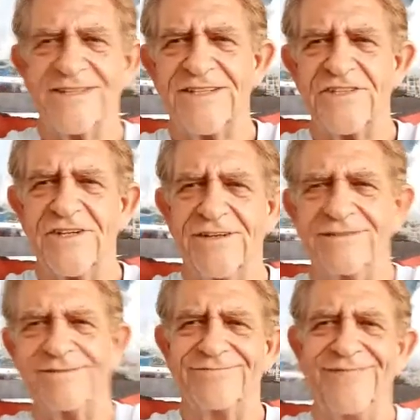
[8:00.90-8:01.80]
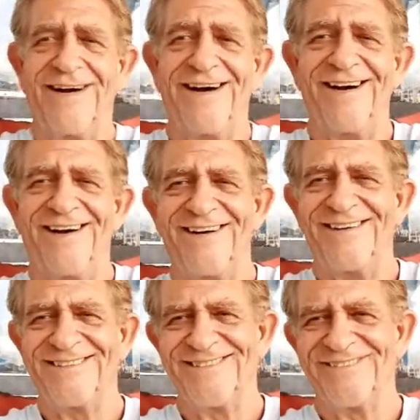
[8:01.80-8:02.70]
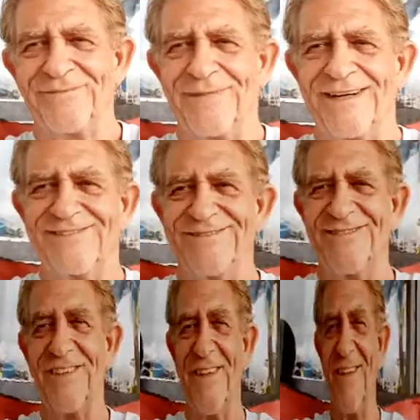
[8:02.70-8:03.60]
I say share? Bye. See you